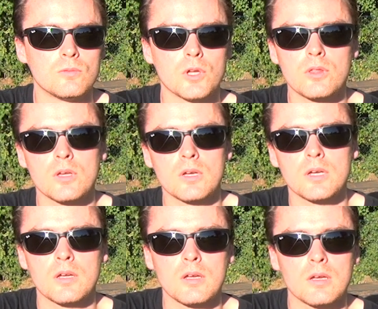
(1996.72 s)
one thing
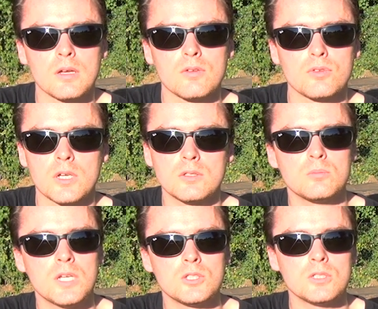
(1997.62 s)
I forgot
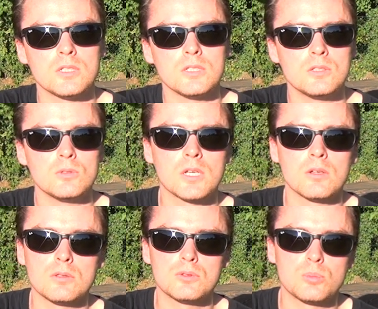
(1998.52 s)
to mention is you can
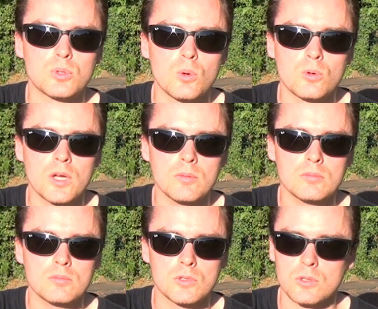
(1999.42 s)
also
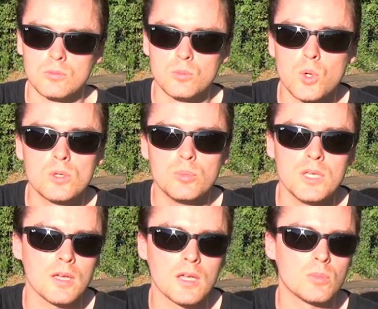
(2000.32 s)
program, or you would
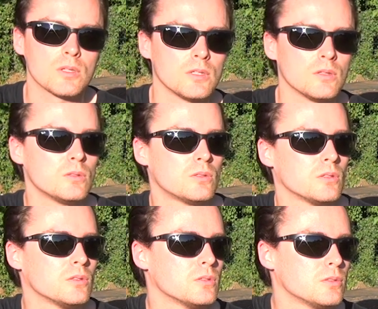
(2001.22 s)
be able in
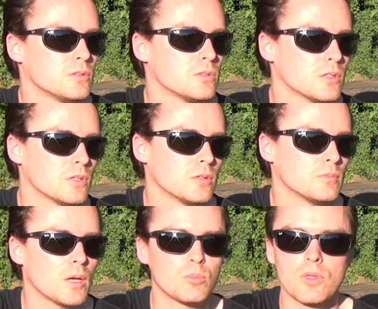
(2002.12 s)
this
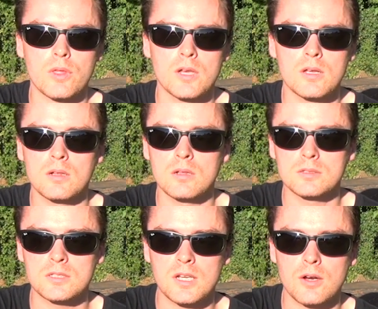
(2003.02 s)

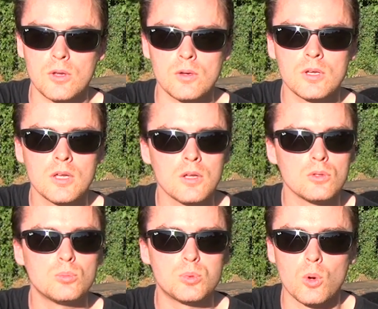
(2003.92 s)
hypothetical scenario,
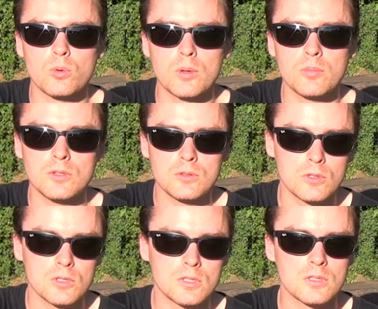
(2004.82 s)
to program into
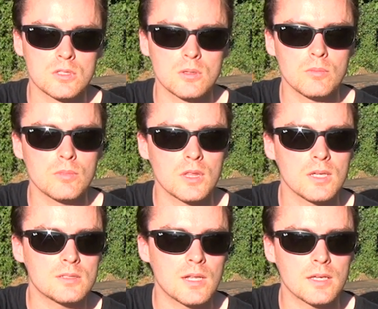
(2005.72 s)
your system
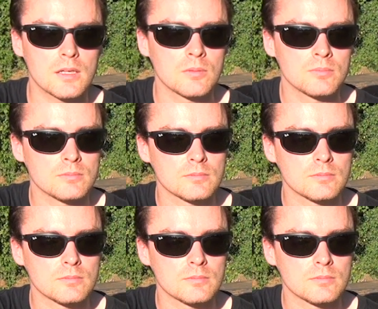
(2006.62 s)
things like